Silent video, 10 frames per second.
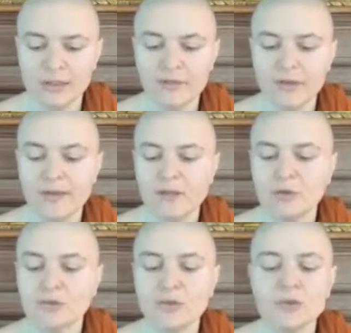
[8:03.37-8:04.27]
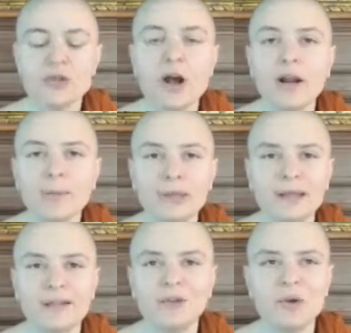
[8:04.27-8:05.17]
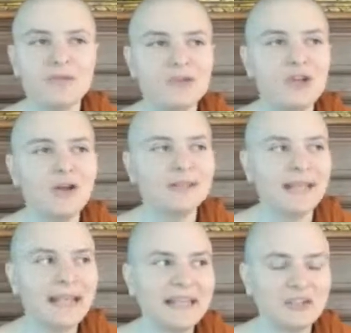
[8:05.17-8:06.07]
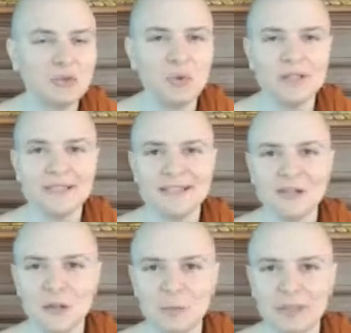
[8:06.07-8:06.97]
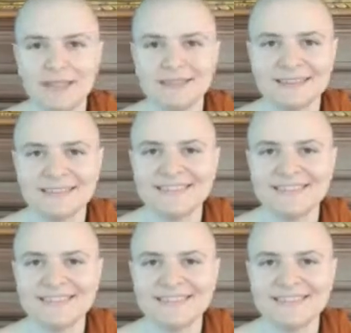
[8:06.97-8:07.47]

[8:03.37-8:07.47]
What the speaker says: given that you're so charming and you have not aged one single bit?